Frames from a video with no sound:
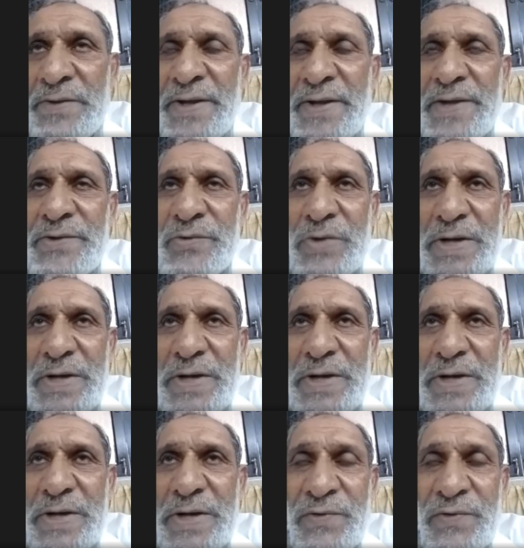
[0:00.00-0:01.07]
Then you
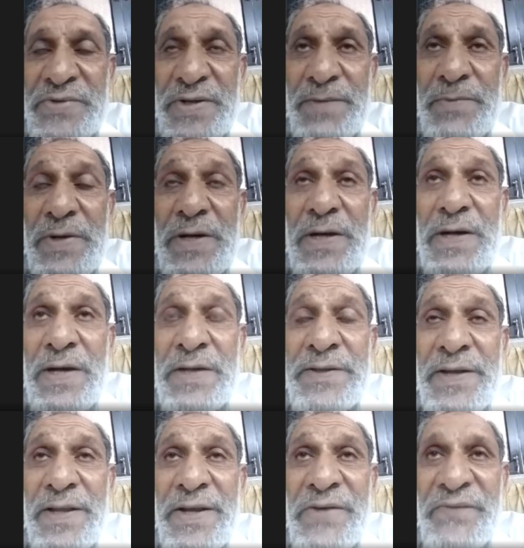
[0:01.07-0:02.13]
ask for some
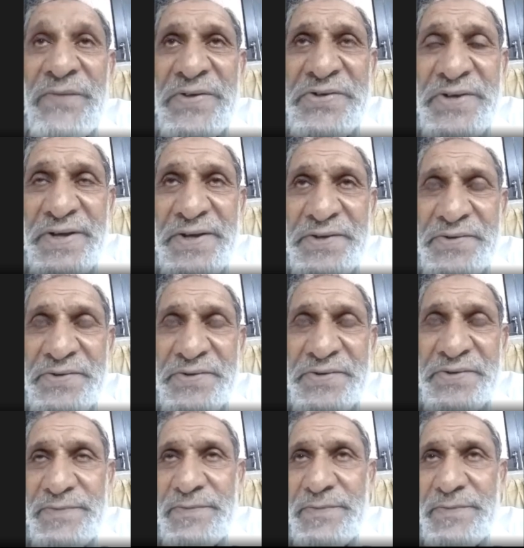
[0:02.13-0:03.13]
other investigation